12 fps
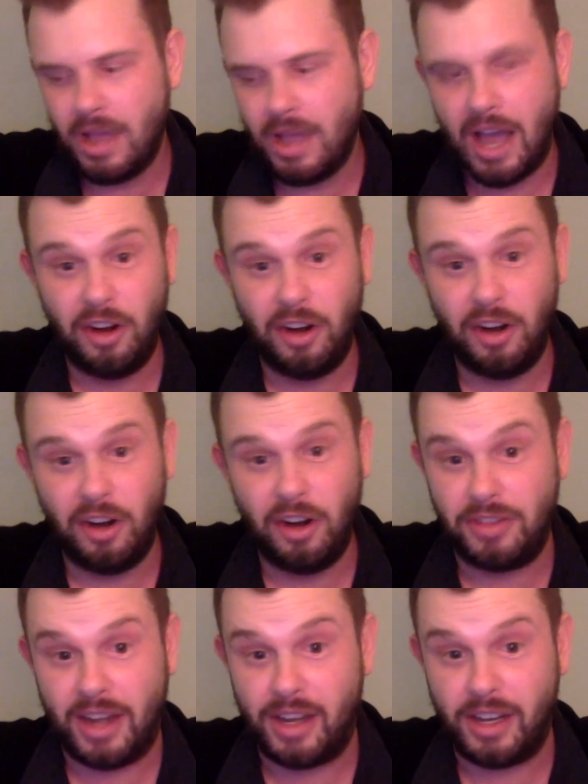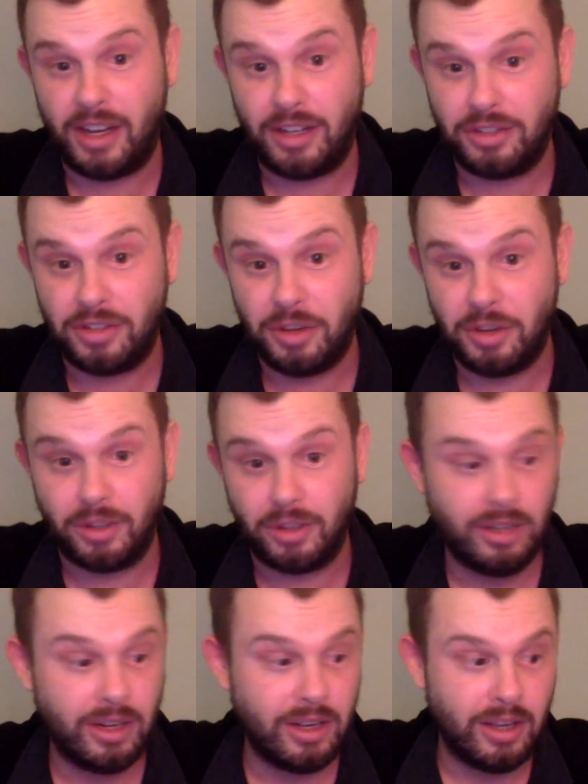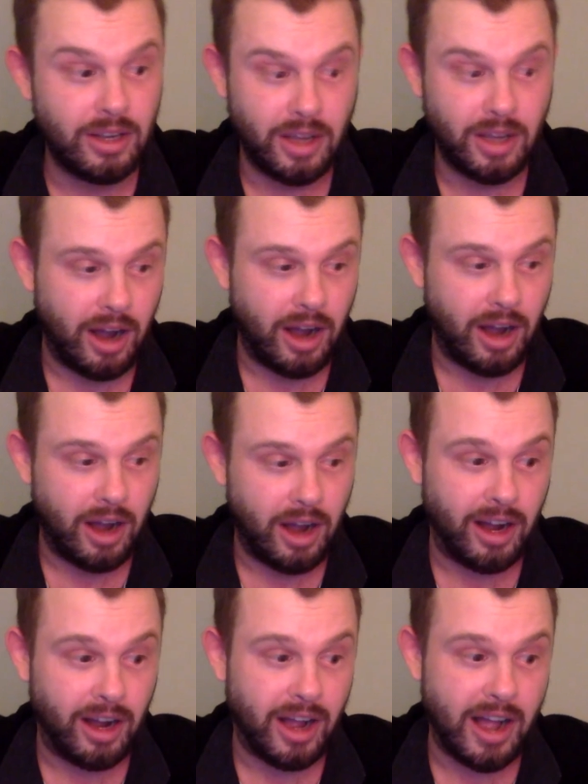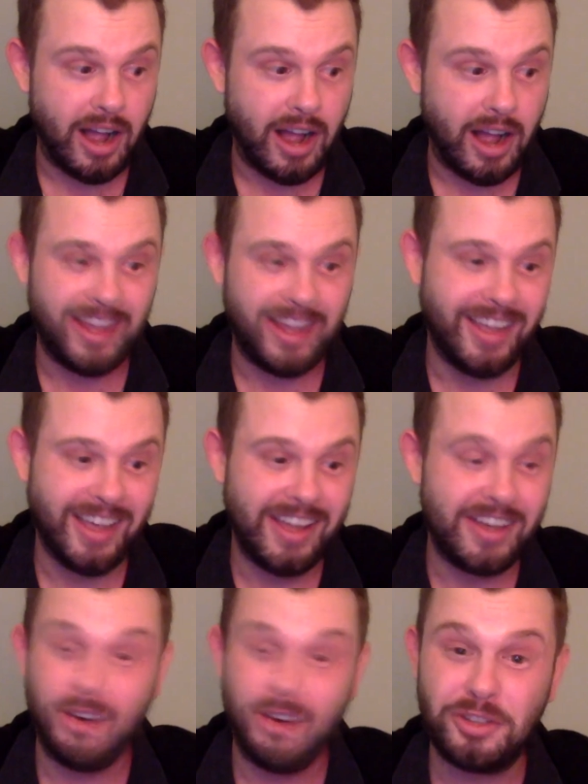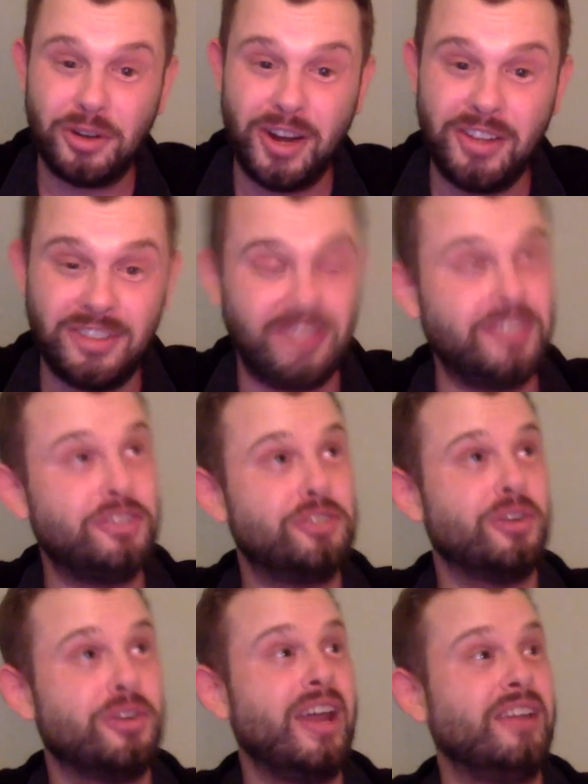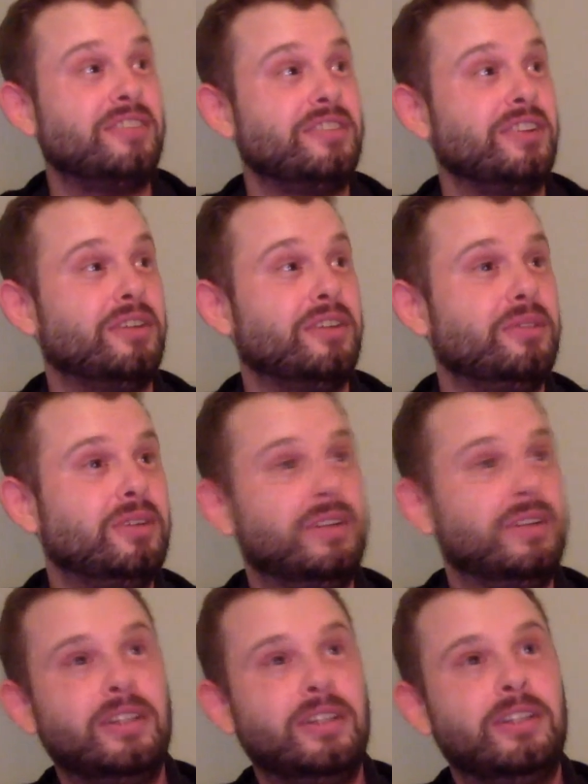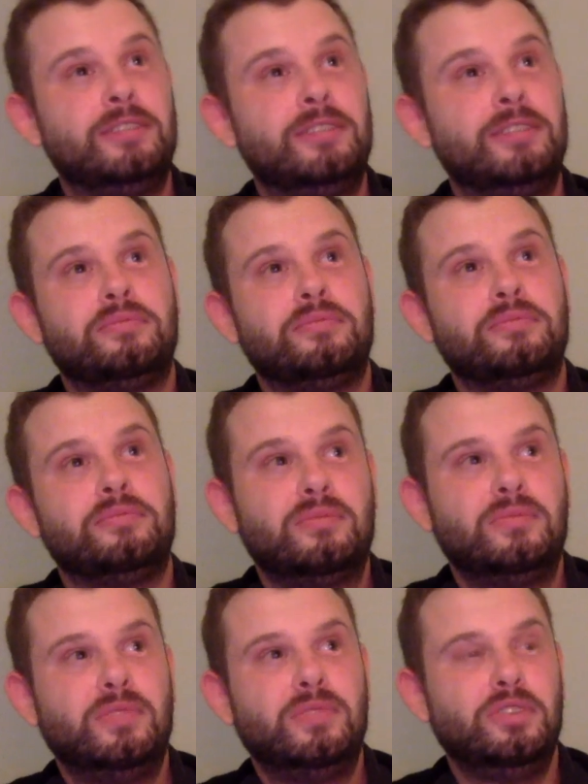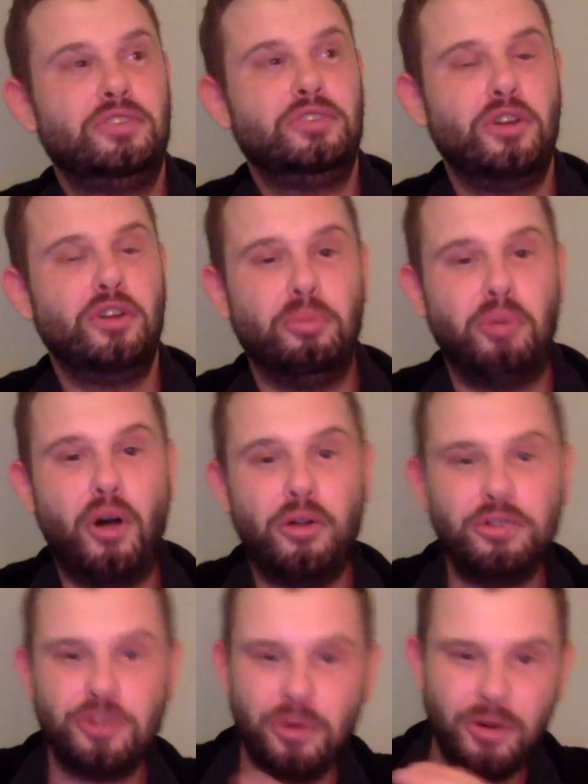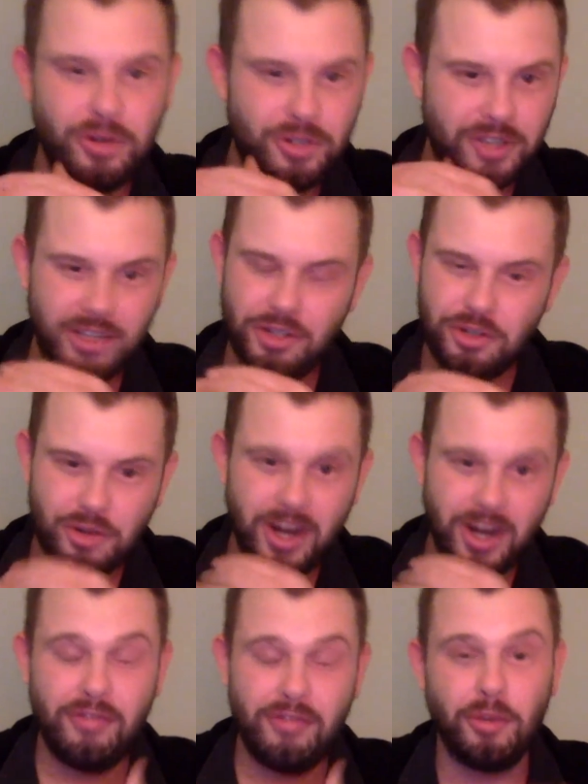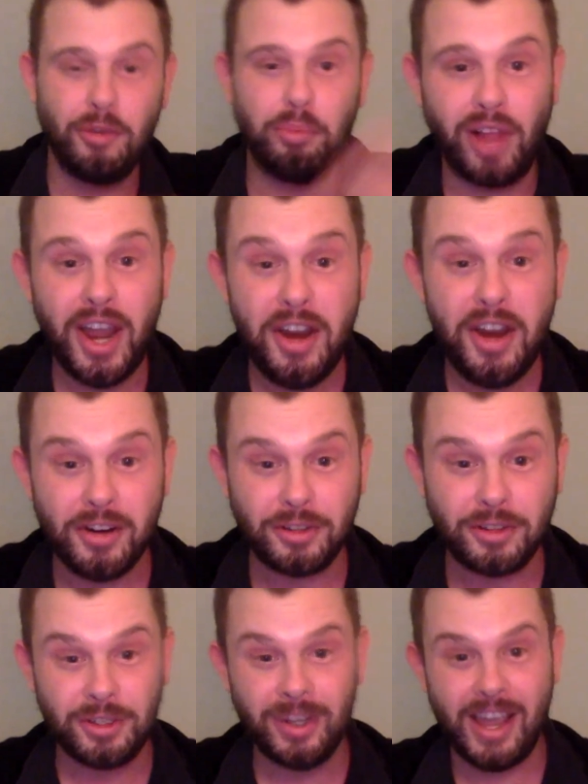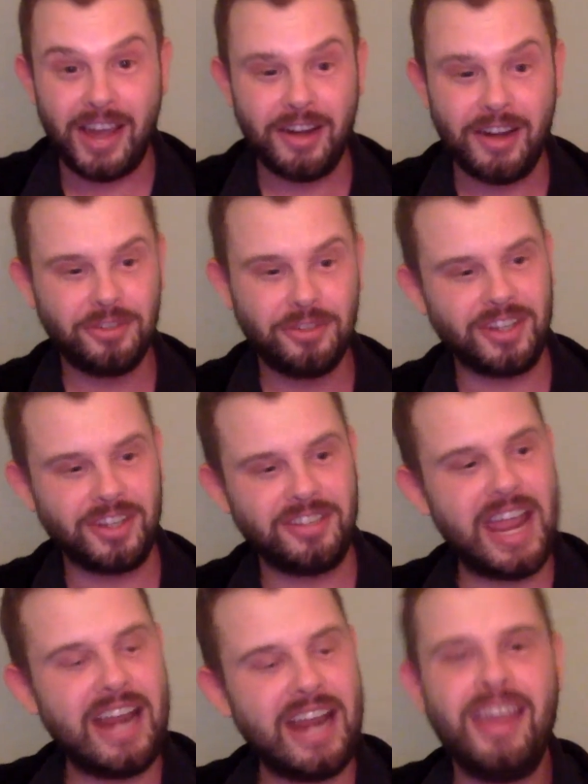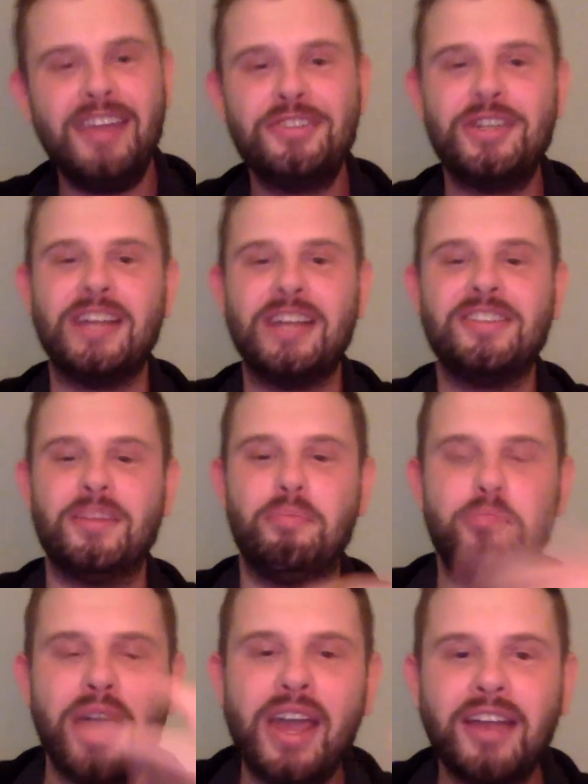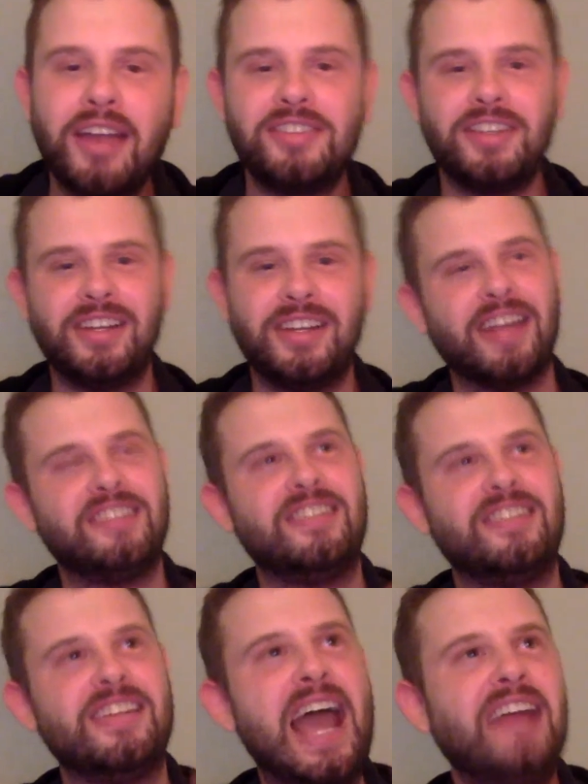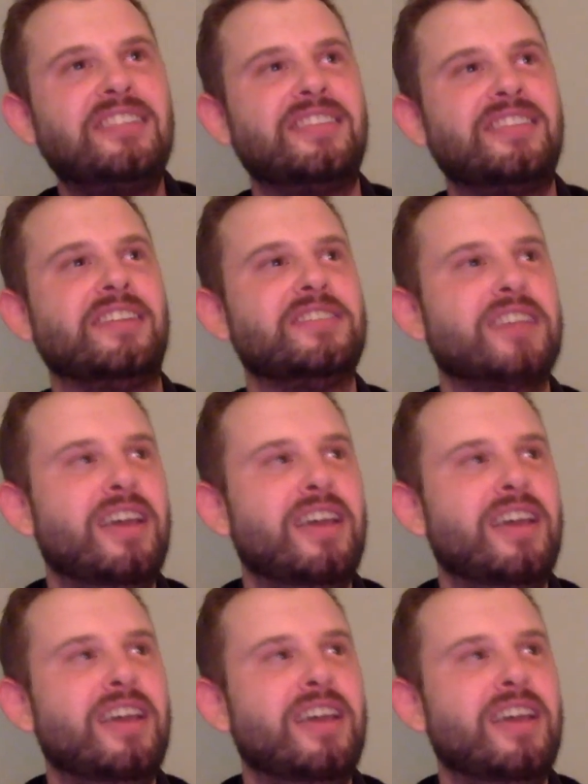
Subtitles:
I don't know what Danny Ainge is doing. You know, it's crazy, these trades, you know. So Paul George gets traded for players. You know, it's like Danny Ainge gets the picks and he gets the assets.